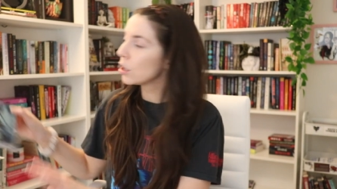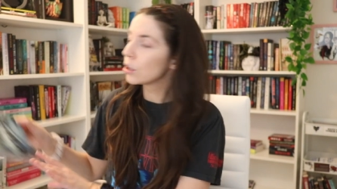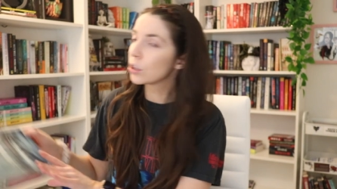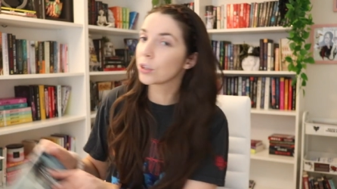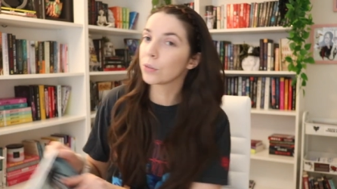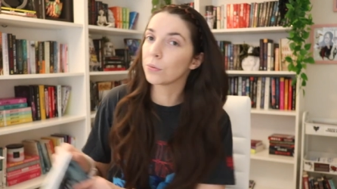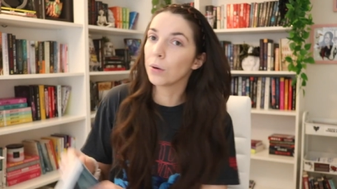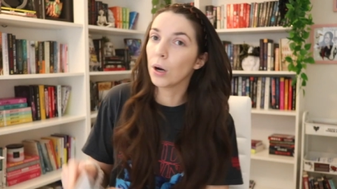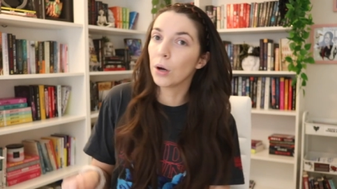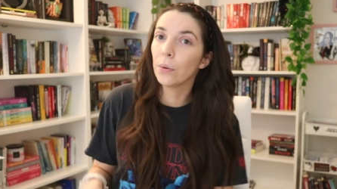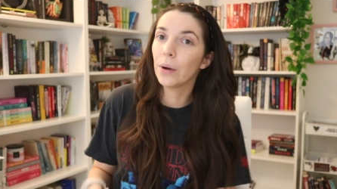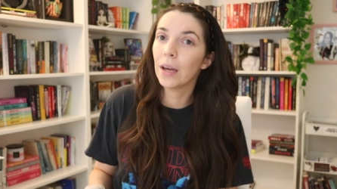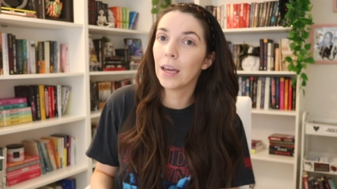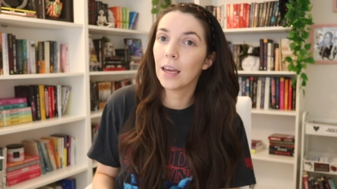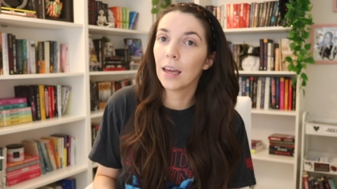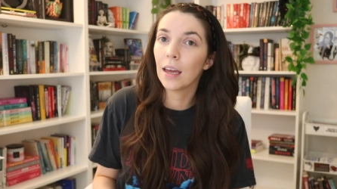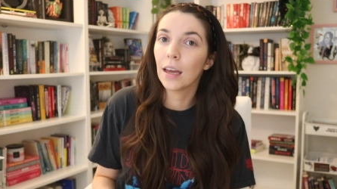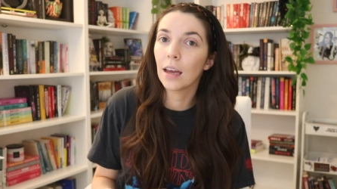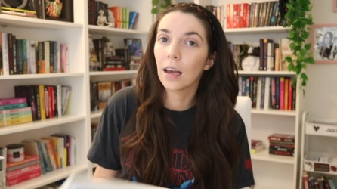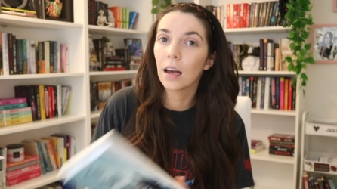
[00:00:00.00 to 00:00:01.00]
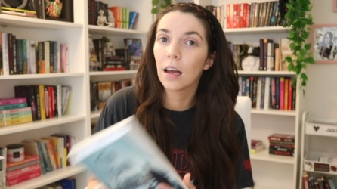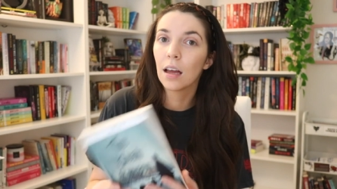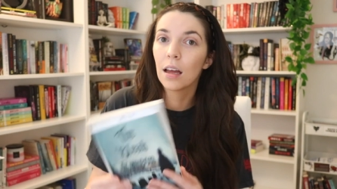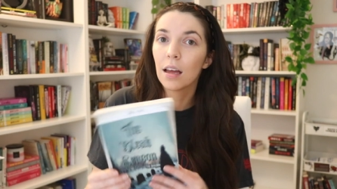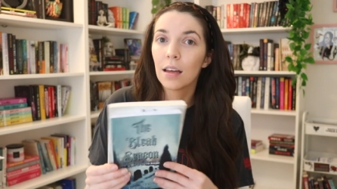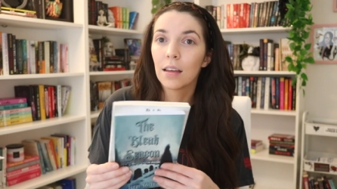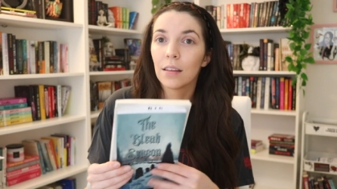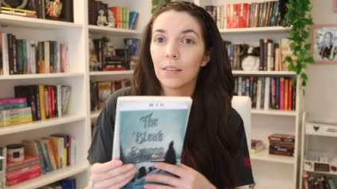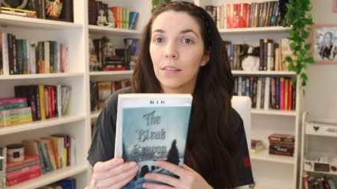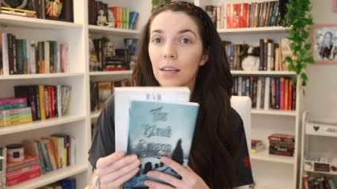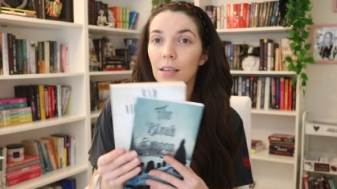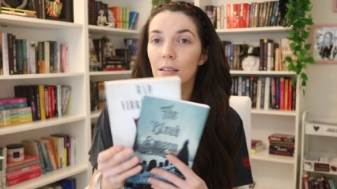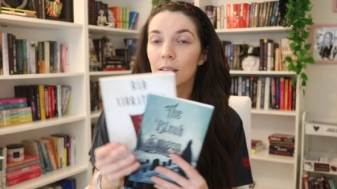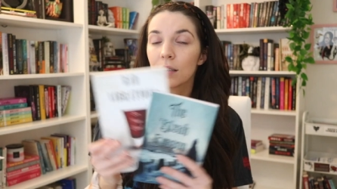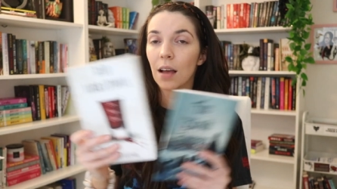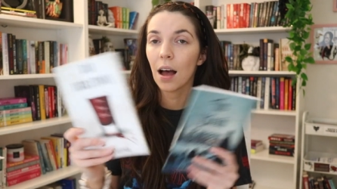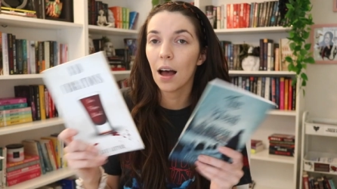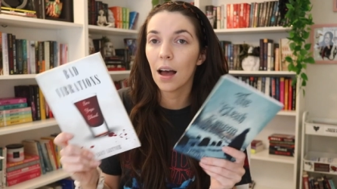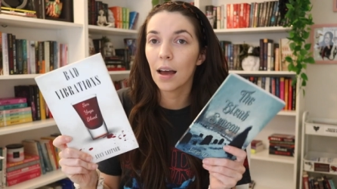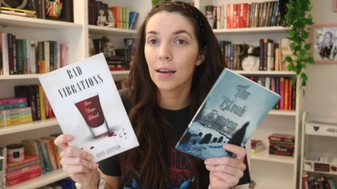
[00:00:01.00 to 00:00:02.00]
throwing
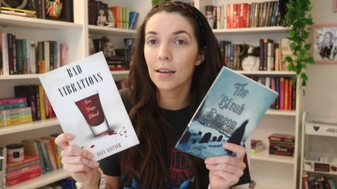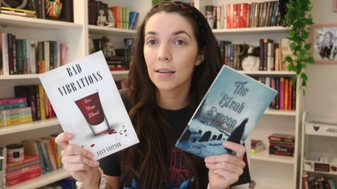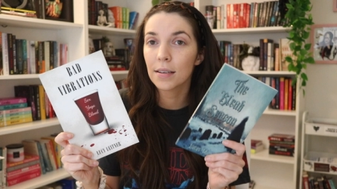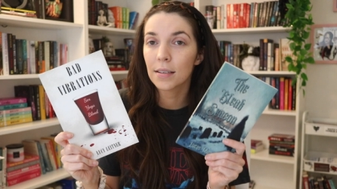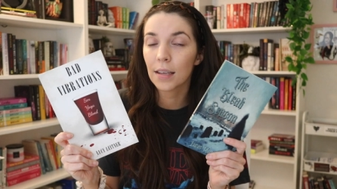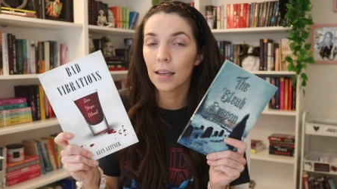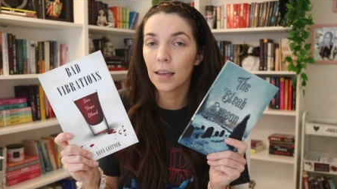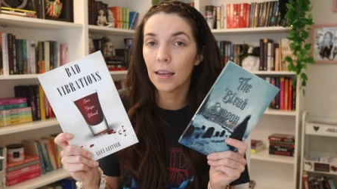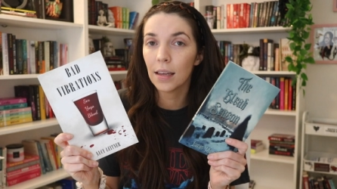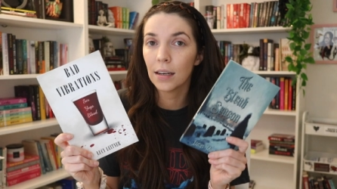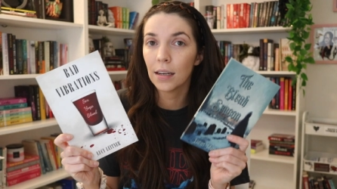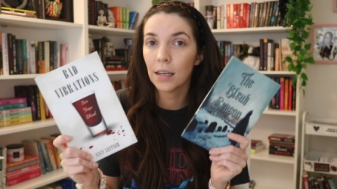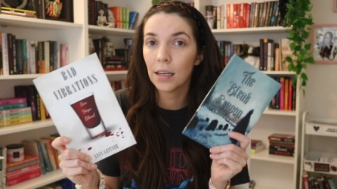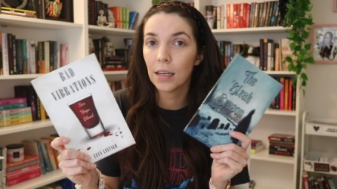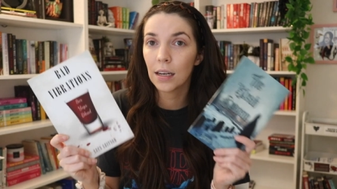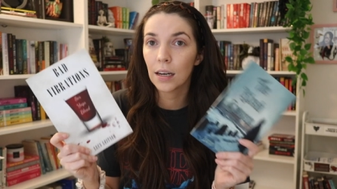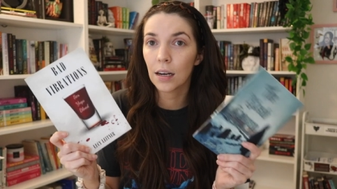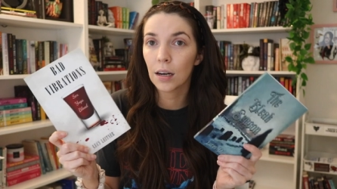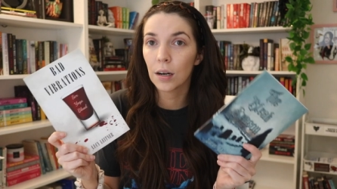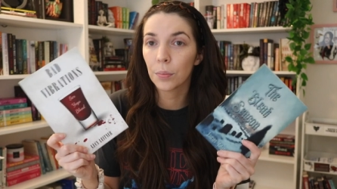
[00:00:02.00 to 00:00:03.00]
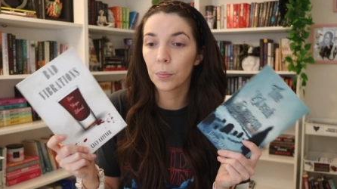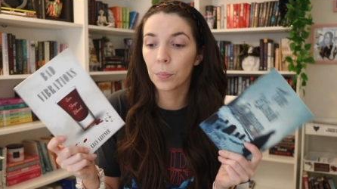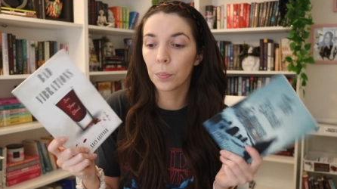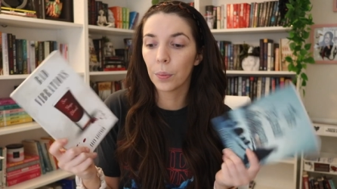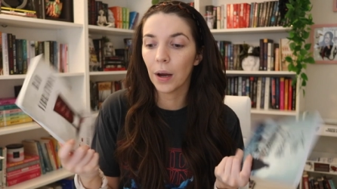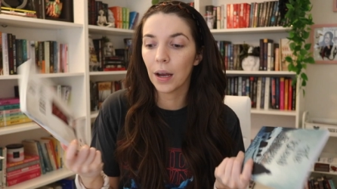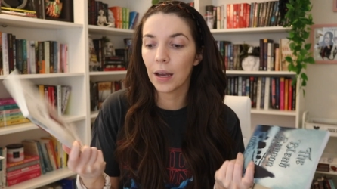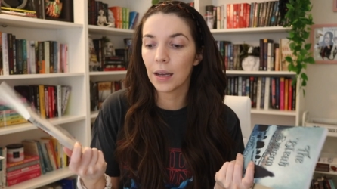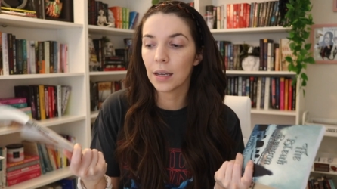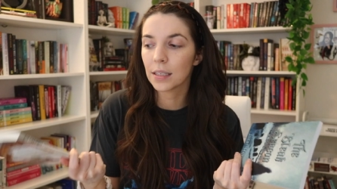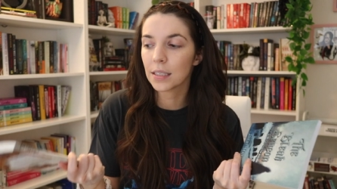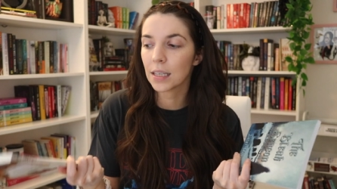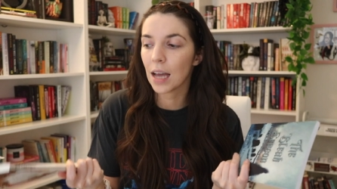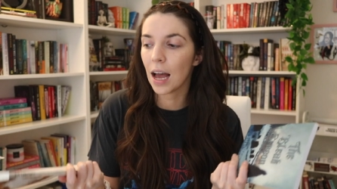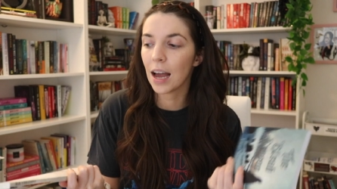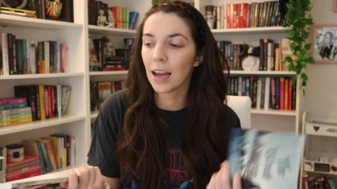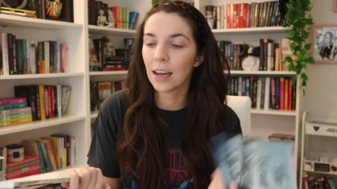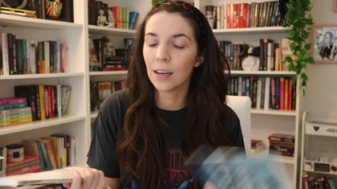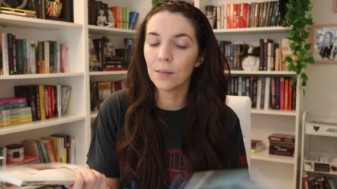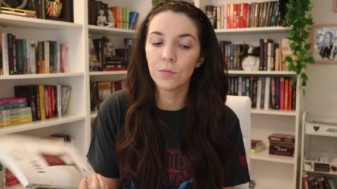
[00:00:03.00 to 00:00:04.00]
these guys in here, but
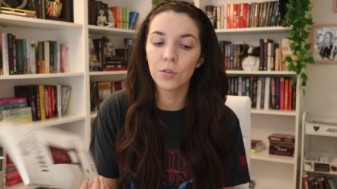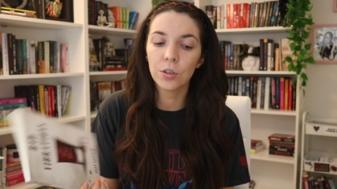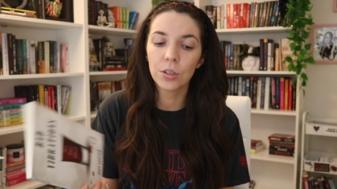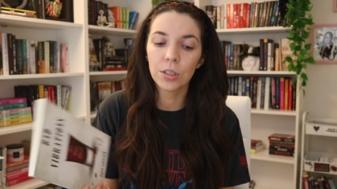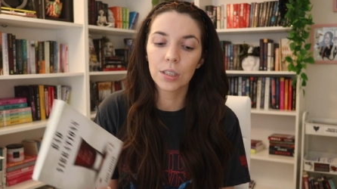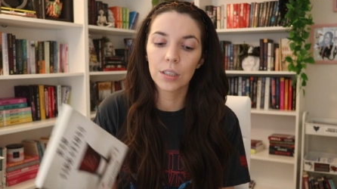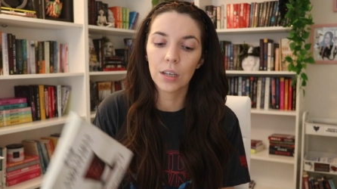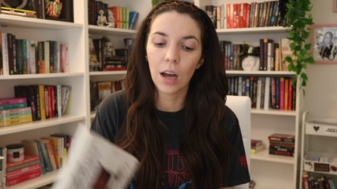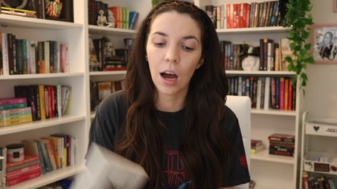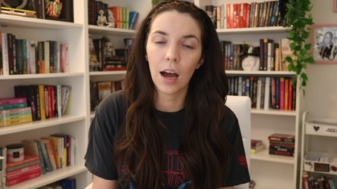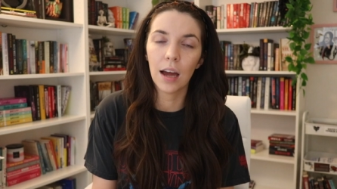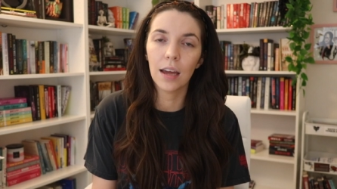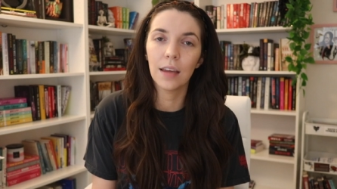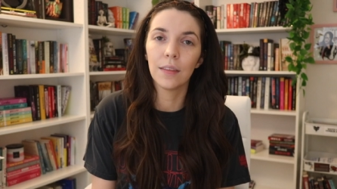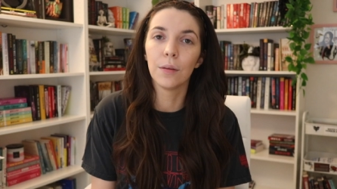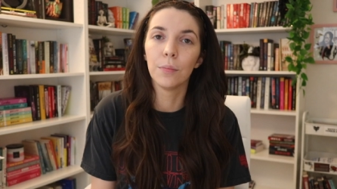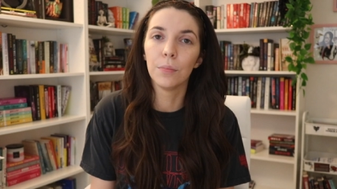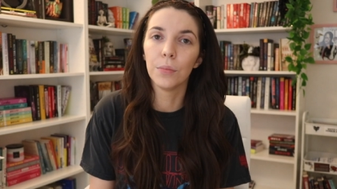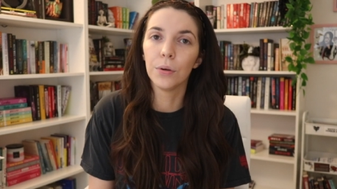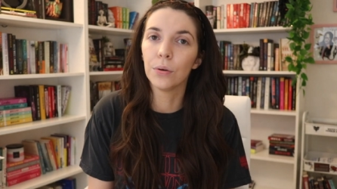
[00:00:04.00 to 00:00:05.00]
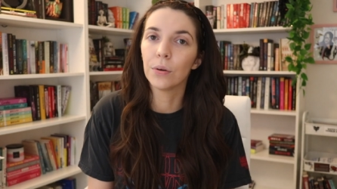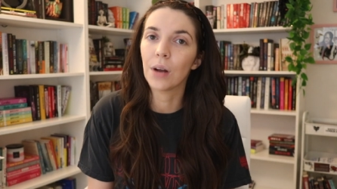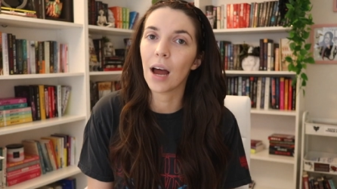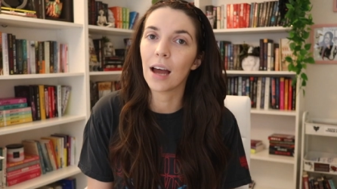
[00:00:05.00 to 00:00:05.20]
I'm just not in the mood.